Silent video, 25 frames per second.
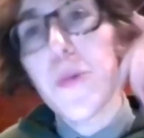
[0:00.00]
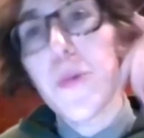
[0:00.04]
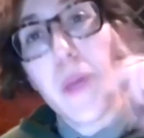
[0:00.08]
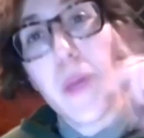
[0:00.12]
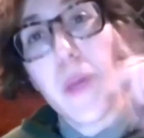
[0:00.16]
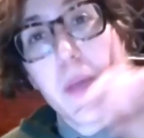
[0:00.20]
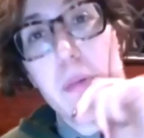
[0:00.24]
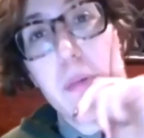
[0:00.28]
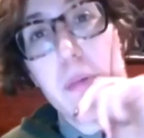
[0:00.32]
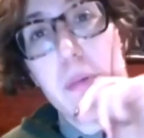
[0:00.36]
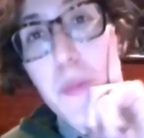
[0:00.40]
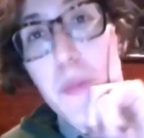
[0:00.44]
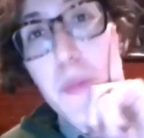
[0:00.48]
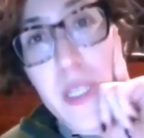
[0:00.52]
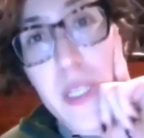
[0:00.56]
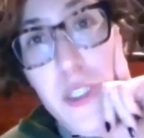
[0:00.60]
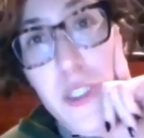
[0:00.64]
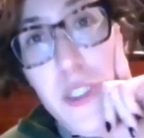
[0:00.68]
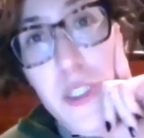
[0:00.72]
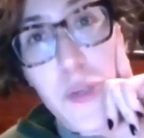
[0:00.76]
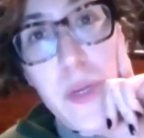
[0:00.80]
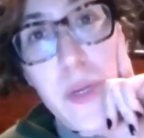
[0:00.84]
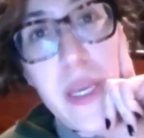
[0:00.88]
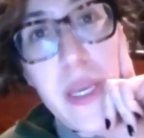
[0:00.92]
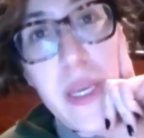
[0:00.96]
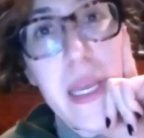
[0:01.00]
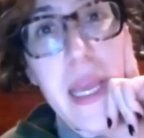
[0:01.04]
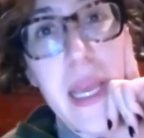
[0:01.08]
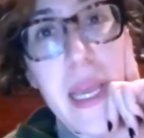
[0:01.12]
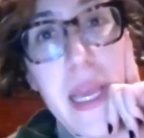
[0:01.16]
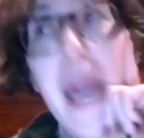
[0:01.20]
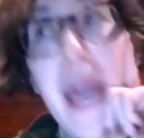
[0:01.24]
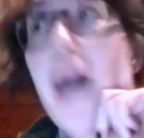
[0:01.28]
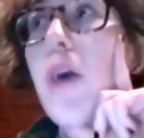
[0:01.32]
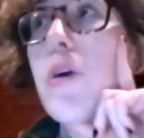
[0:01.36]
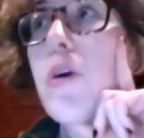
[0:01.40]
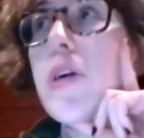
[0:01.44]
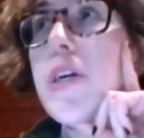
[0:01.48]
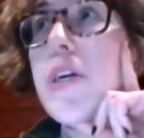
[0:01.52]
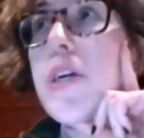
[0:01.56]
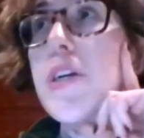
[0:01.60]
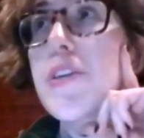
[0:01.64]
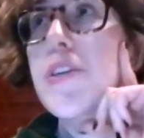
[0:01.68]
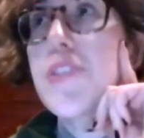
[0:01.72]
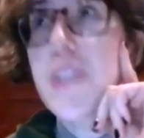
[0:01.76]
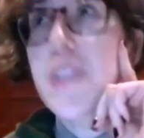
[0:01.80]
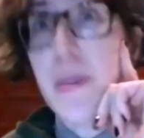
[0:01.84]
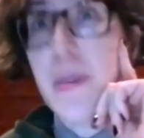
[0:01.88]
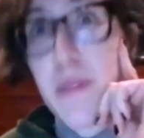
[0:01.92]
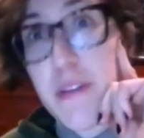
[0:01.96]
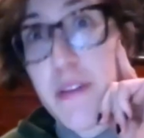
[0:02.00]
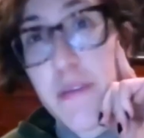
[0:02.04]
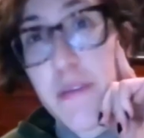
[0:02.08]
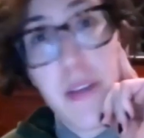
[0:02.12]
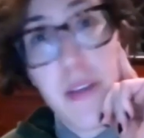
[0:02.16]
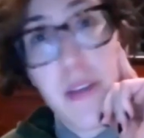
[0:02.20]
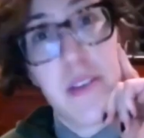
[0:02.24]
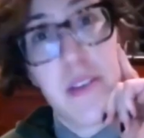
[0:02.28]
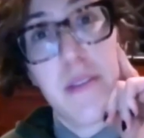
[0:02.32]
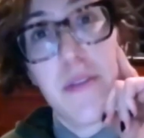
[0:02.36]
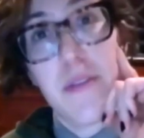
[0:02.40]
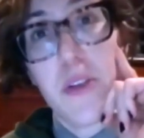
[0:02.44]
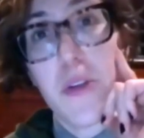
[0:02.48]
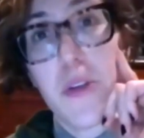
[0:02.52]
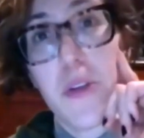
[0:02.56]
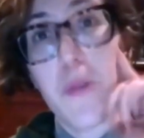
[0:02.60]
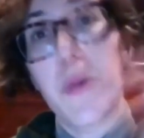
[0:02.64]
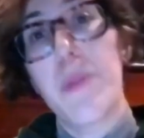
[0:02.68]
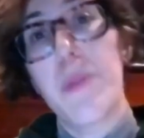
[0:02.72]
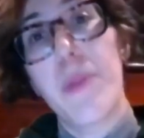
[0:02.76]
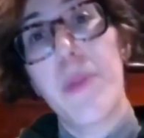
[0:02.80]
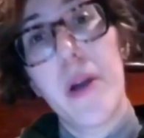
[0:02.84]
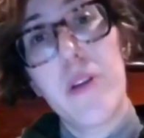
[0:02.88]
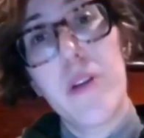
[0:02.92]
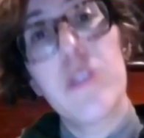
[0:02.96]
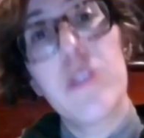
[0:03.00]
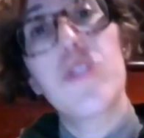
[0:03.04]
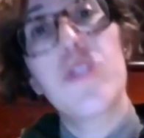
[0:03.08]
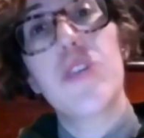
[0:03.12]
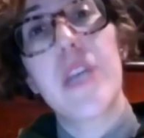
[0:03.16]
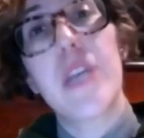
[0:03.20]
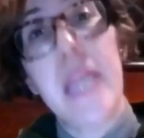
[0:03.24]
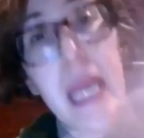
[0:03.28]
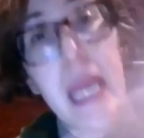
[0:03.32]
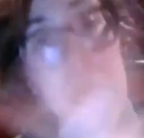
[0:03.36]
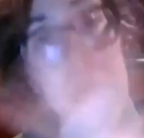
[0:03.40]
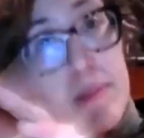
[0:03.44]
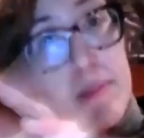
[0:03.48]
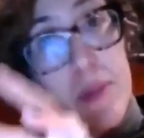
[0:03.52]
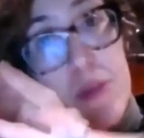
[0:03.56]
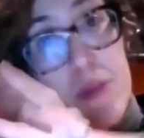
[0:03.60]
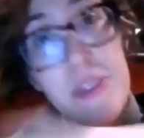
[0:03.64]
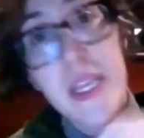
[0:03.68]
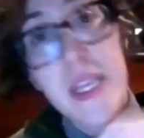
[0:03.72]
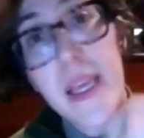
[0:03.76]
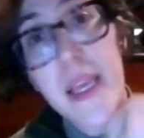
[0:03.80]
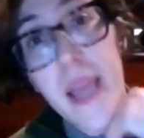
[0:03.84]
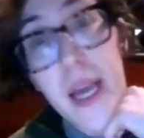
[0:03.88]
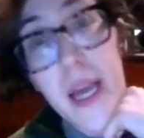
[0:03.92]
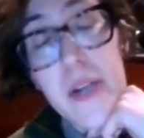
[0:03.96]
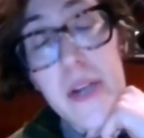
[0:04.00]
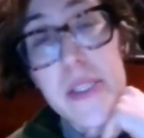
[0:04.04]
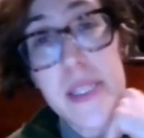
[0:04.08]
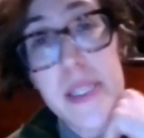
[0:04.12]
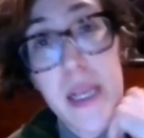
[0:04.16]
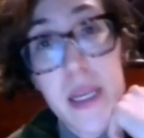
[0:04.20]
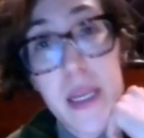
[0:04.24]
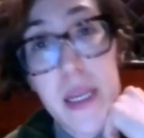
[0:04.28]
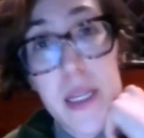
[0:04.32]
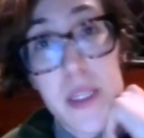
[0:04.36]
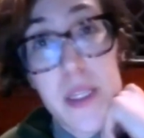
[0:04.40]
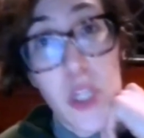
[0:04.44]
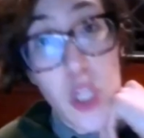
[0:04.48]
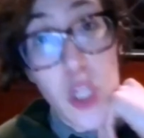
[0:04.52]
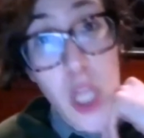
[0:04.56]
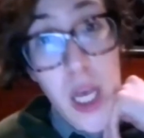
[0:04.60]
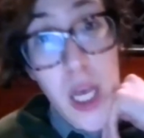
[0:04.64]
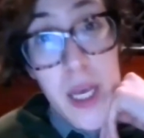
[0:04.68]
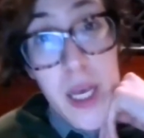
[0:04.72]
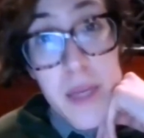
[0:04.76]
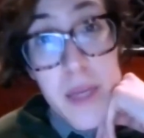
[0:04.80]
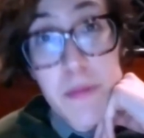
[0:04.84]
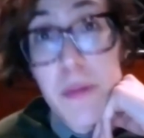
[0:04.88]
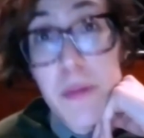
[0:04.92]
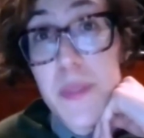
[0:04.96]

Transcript: We will be doing our summer festival with poetry and music outside on the lawn.